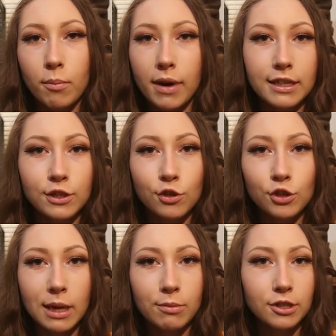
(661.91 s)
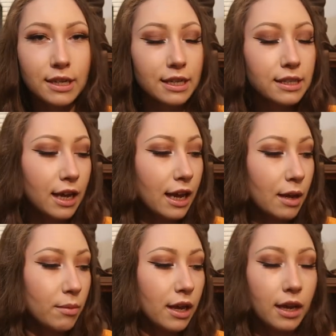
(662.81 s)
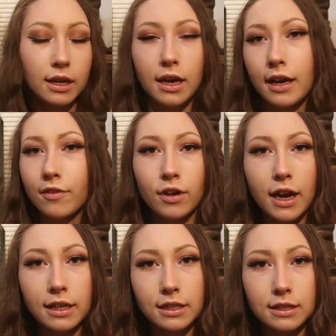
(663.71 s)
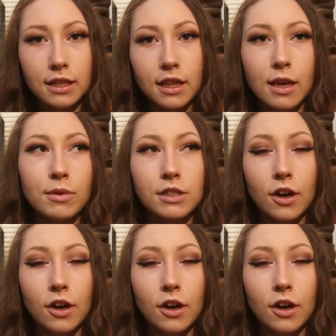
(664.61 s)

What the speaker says: by 2 chapters at a time and kind of reacting to them and